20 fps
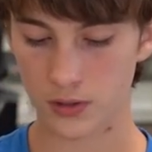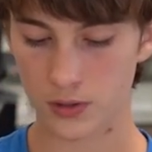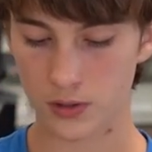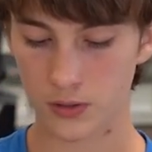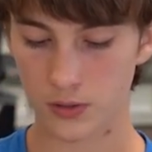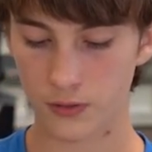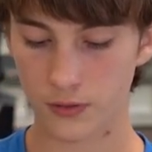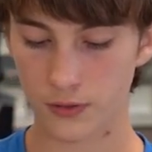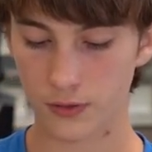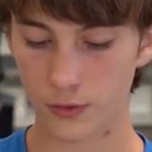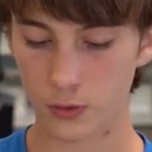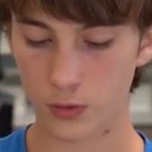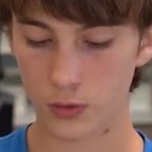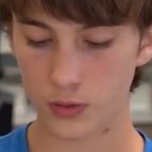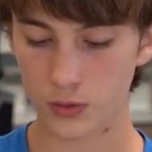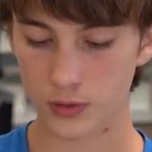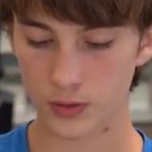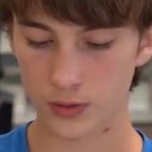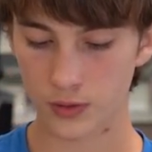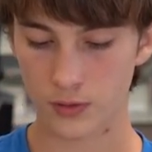to
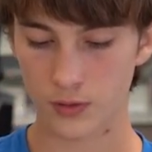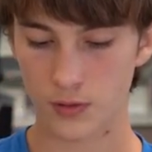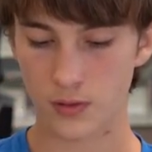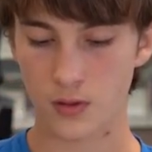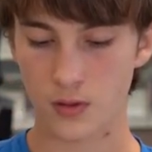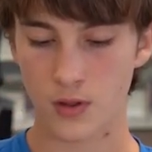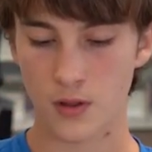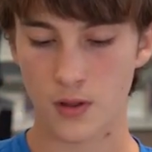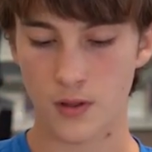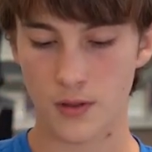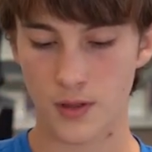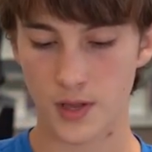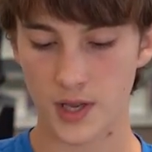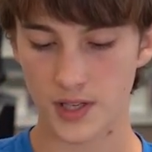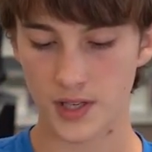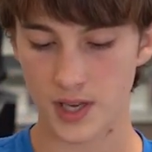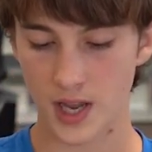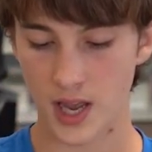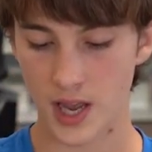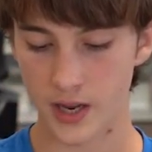fold
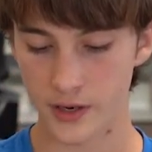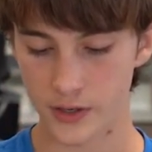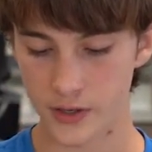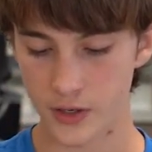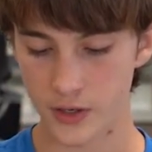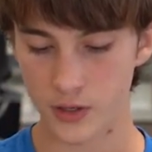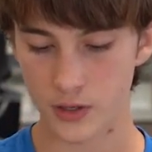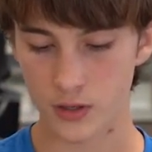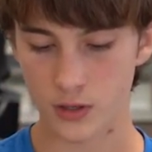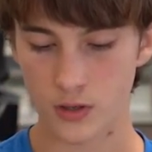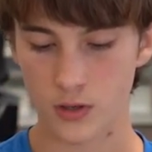this edge